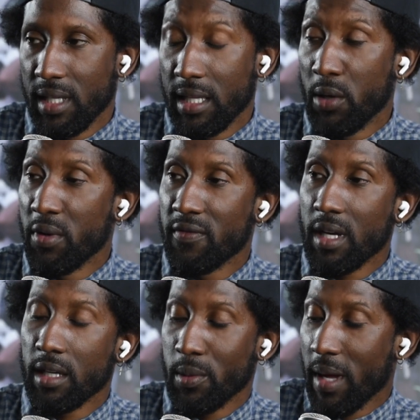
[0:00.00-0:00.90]
That we've
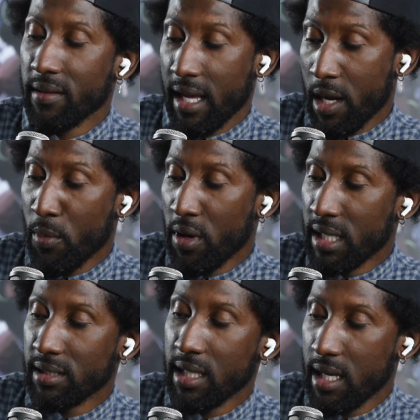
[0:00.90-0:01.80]
talked about that I'm on
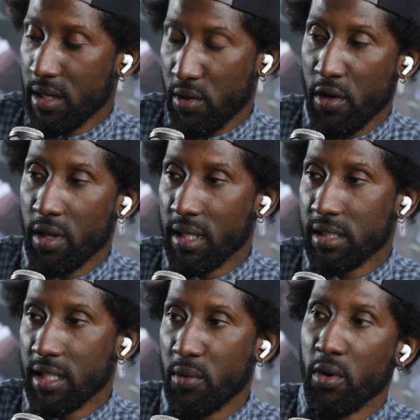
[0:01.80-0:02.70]
this end and you're on this
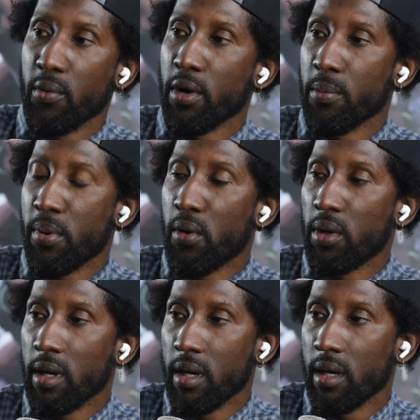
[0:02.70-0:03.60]
end. Where we're
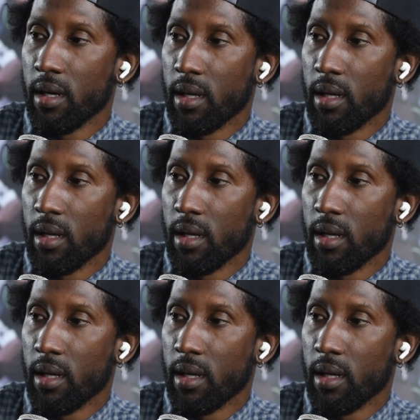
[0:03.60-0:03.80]
polar